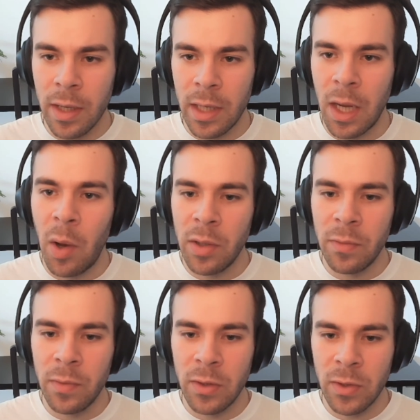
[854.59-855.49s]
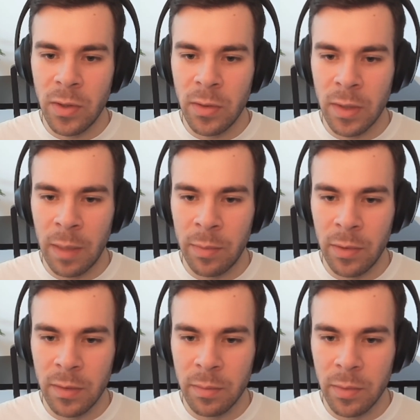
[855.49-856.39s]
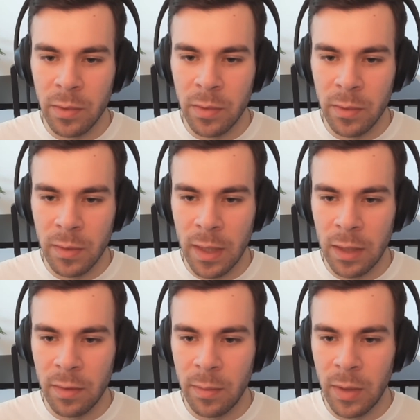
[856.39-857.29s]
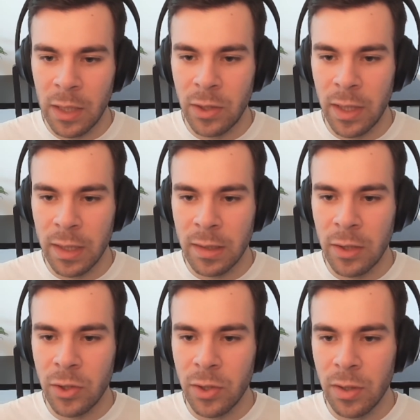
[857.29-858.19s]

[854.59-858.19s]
Now, if you just use a couple of simple tools like the Fibonacci extension,